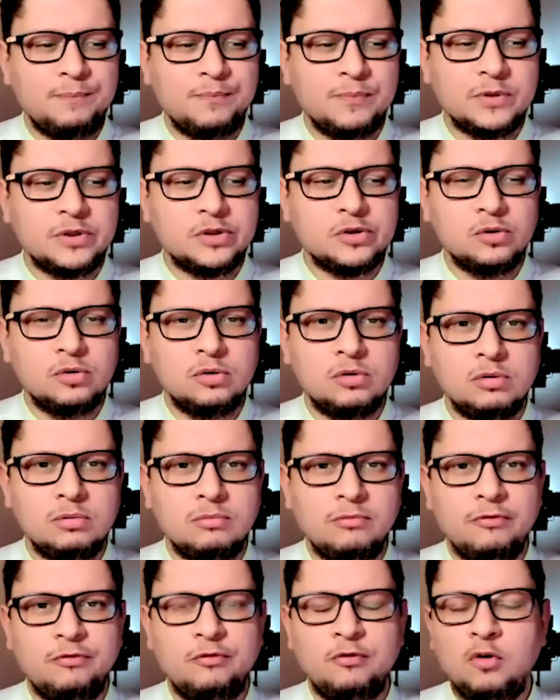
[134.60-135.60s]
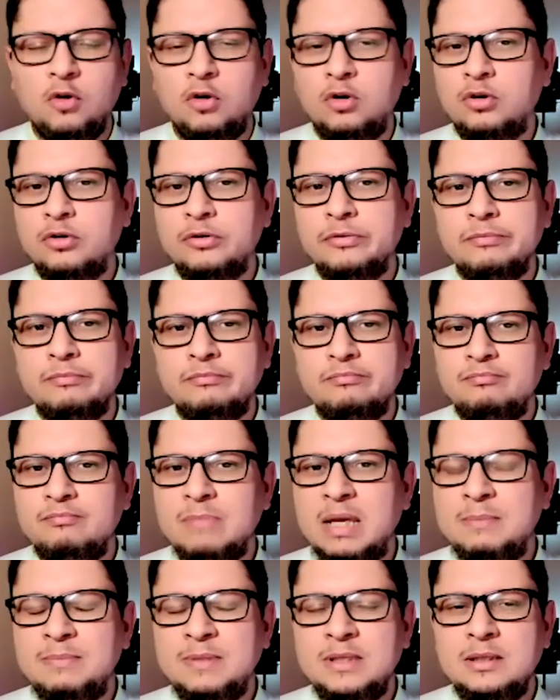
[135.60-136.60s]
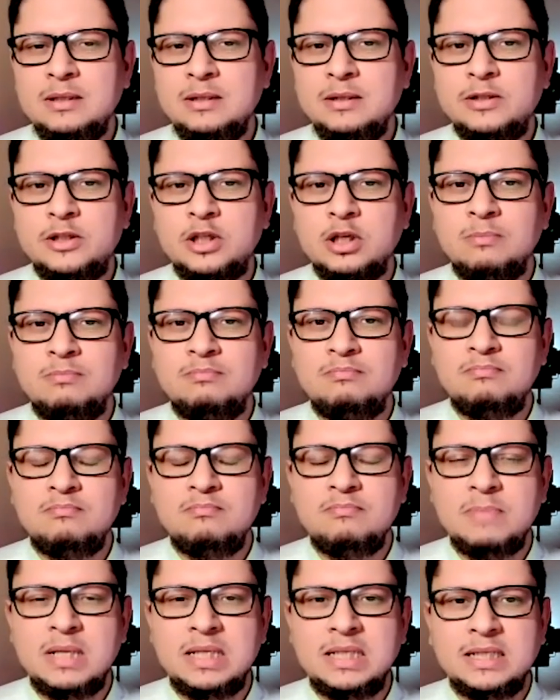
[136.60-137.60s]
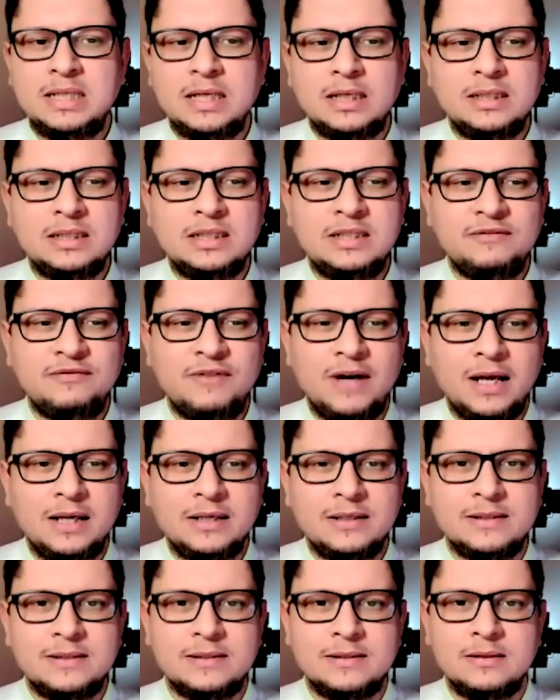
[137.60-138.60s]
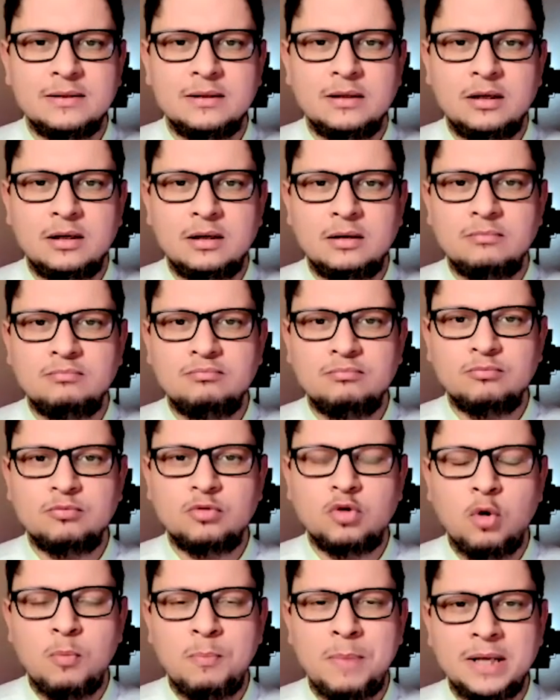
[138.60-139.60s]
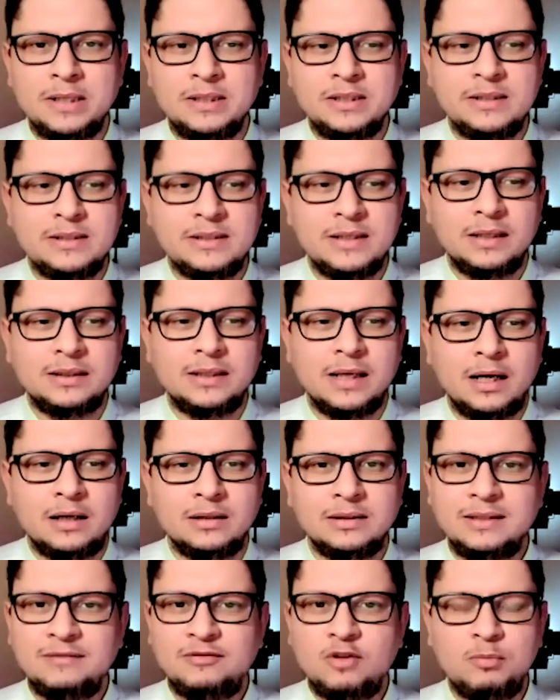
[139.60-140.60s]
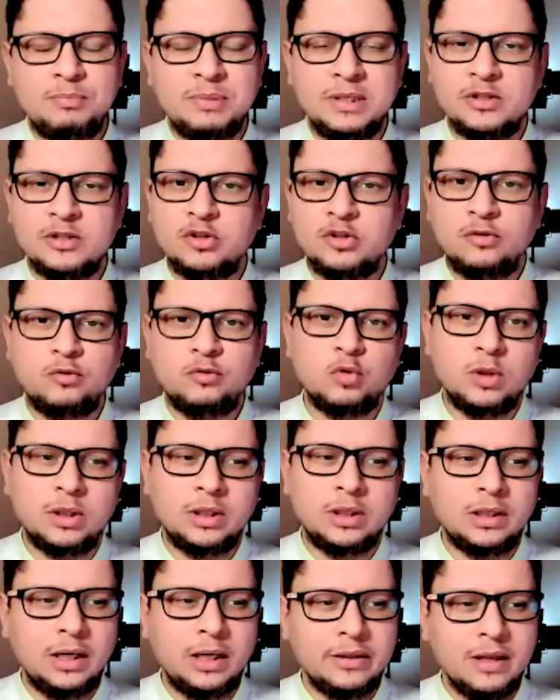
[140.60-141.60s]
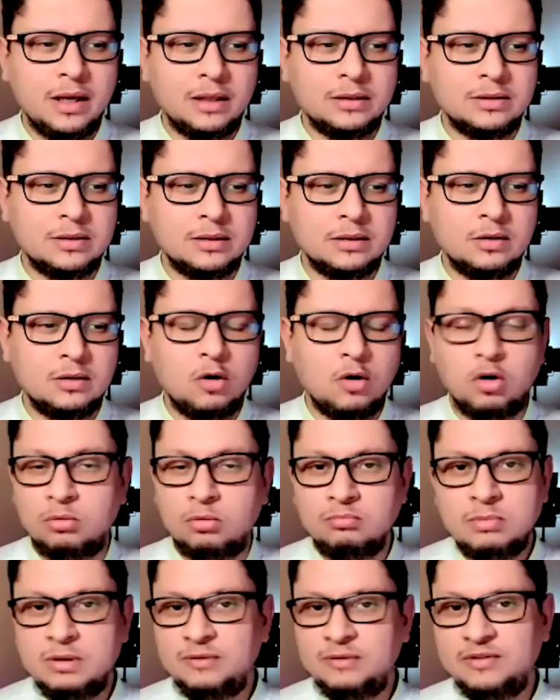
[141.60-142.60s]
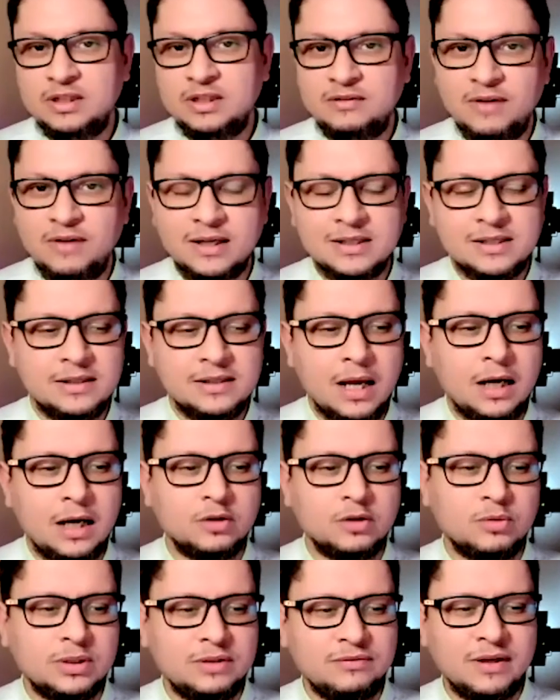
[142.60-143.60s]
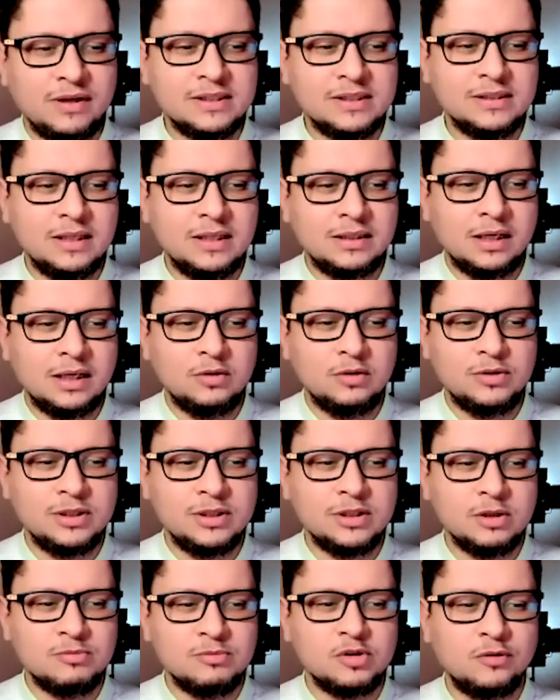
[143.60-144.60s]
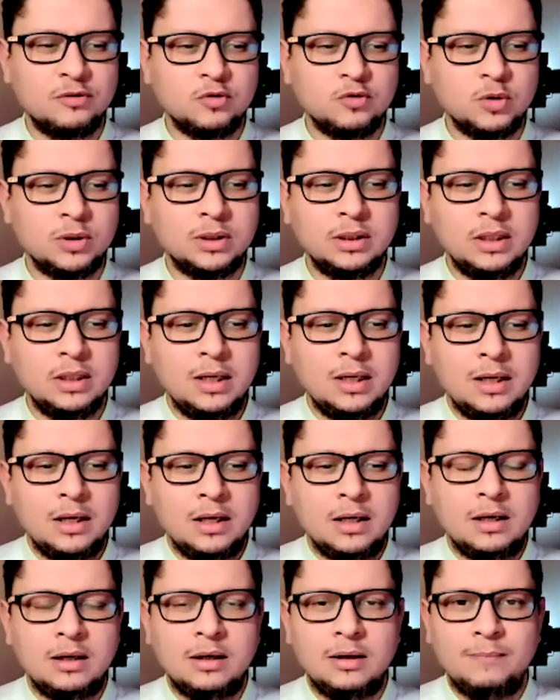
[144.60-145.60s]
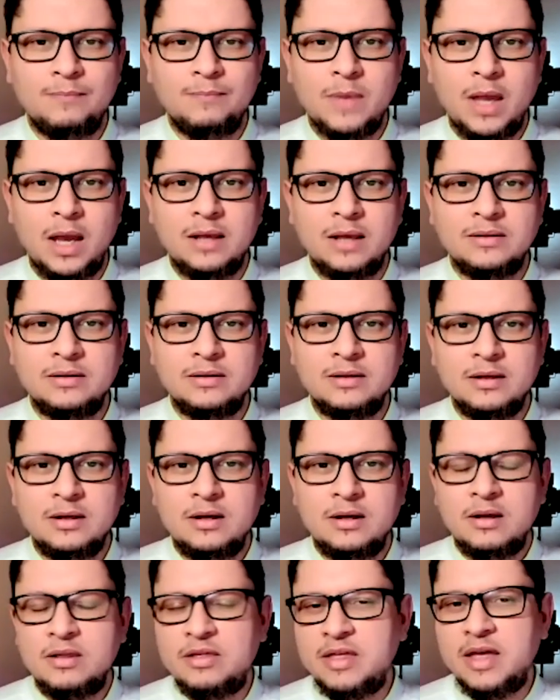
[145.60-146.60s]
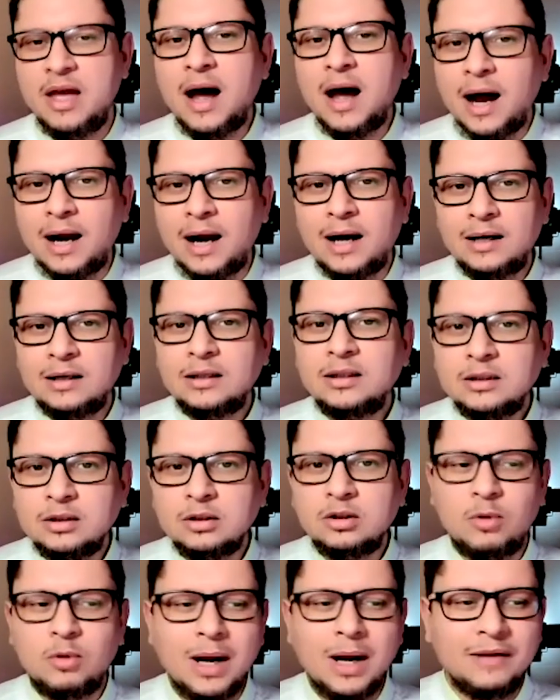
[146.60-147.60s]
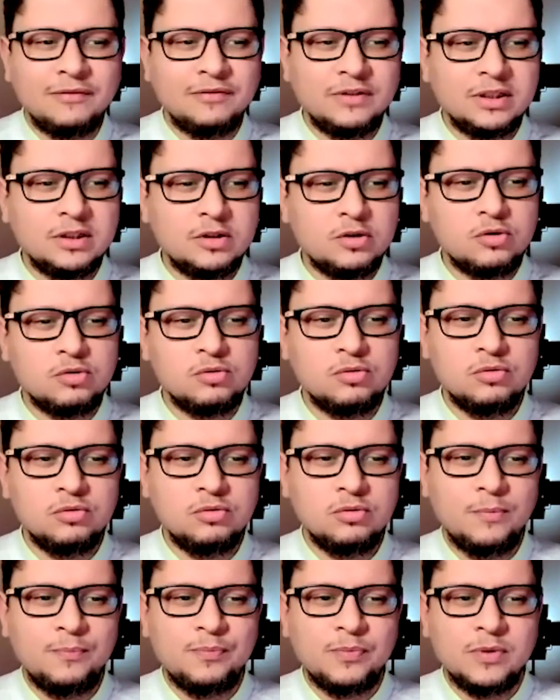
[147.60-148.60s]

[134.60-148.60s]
So for maybe some medical device companies that are developing software and that, or even devices, hardware devices that are using some software, and they are arriving to